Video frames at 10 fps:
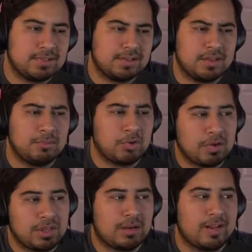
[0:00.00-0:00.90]
the more
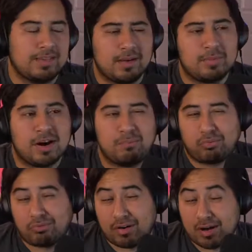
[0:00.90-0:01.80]
you think about it, the Empire
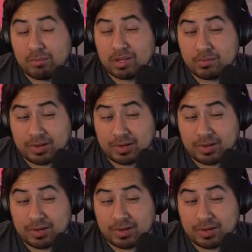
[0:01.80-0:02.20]
probably